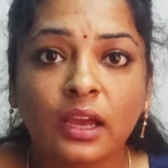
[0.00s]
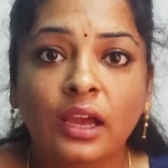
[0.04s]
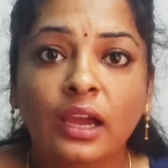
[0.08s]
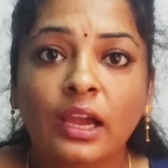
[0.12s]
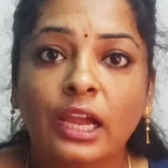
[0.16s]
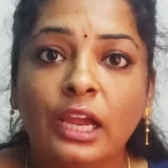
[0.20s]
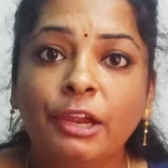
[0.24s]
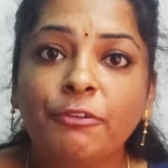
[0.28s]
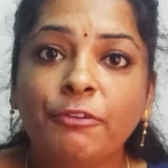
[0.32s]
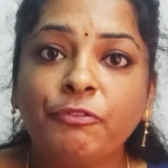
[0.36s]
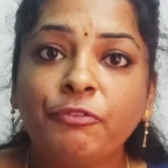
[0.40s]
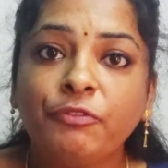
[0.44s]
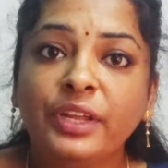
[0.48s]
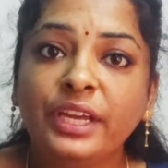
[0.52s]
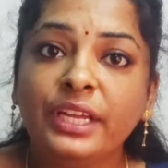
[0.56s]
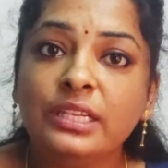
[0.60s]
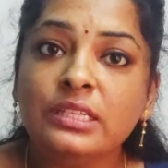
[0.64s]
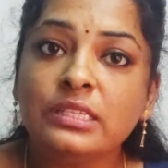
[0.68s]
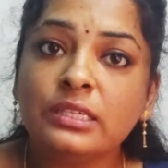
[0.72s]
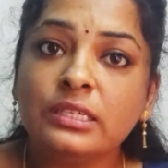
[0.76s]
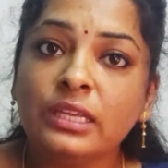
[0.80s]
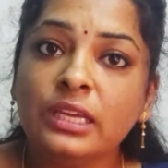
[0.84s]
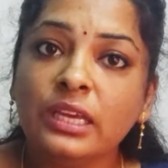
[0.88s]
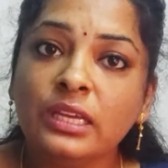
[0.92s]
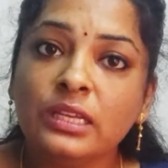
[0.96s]
If
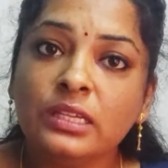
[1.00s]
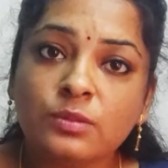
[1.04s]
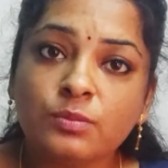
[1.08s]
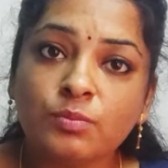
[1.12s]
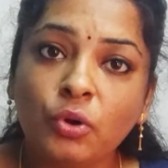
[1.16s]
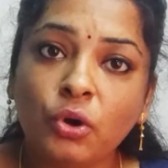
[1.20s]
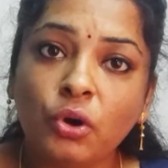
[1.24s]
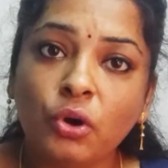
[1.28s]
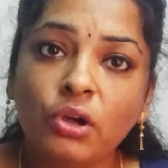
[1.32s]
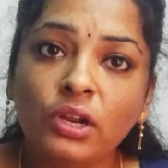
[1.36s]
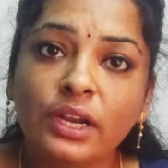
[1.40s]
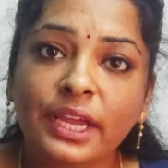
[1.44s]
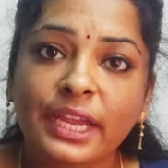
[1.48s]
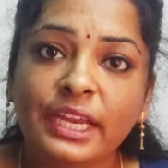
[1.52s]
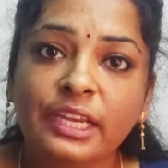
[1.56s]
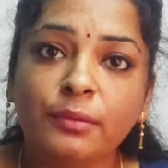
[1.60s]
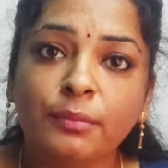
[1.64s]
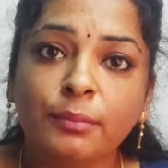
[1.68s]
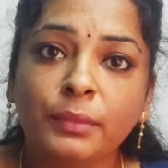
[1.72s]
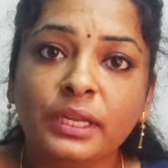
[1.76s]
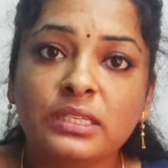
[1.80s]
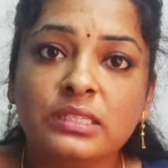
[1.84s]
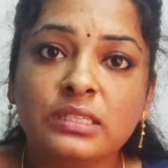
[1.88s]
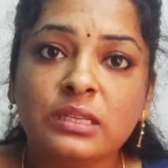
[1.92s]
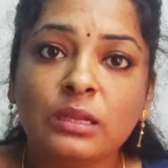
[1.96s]
density is more, it
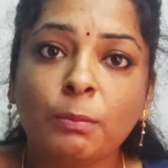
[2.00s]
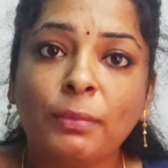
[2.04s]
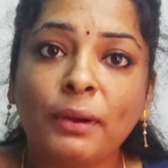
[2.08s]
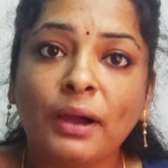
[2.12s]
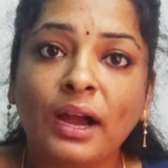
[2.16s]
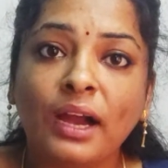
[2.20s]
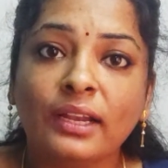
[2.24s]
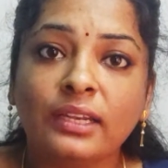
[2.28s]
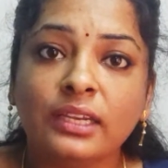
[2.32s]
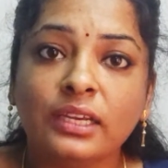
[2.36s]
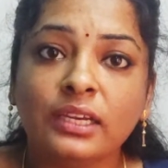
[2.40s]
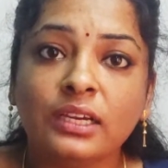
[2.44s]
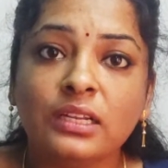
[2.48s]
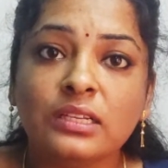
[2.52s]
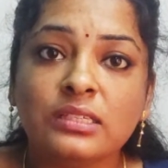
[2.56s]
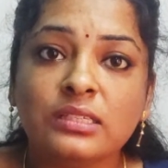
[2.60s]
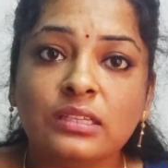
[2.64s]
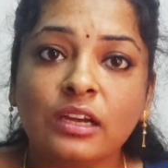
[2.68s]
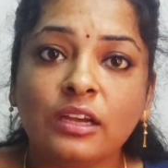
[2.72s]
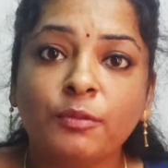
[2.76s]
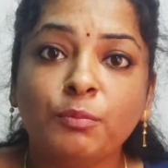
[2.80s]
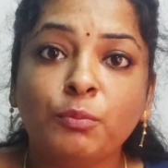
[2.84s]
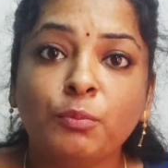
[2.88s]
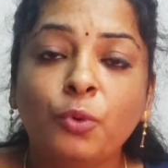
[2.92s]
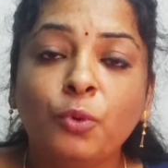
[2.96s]
means the particles
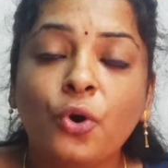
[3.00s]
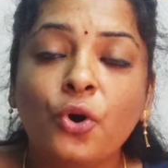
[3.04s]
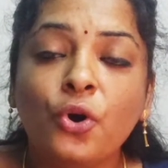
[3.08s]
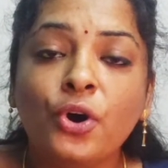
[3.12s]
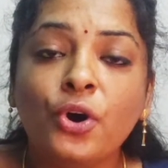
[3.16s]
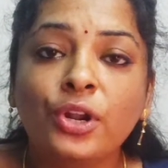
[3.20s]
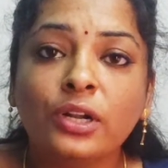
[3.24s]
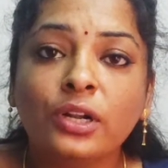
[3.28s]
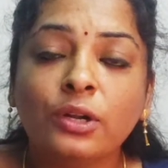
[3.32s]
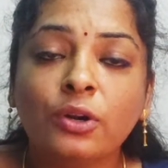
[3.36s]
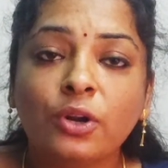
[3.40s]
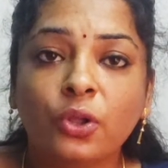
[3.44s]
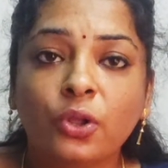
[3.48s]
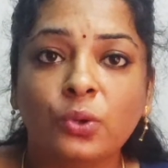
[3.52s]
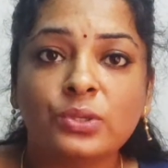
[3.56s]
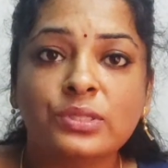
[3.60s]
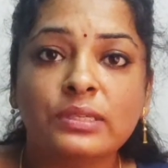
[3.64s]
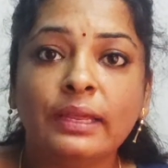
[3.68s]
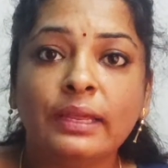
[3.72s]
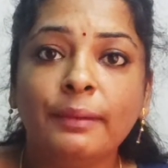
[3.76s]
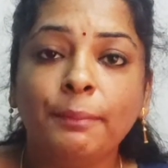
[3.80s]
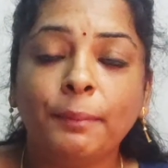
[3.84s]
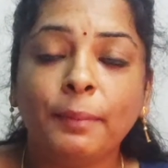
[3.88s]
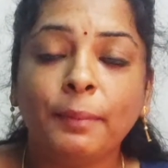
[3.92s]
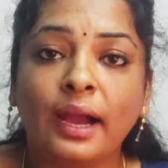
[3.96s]
are more
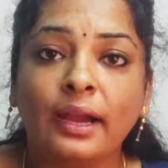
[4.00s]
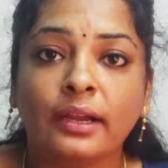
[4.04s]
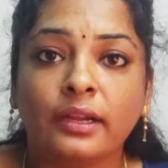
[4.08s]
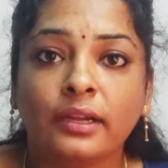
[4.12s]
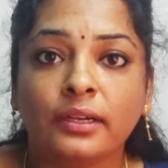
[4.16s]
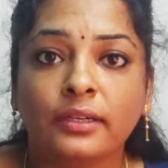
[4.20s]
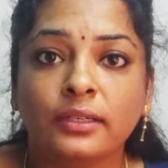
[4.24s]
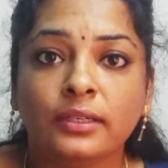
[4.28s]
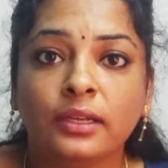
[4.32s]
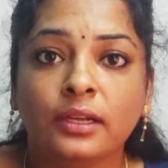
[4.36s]
closely packed.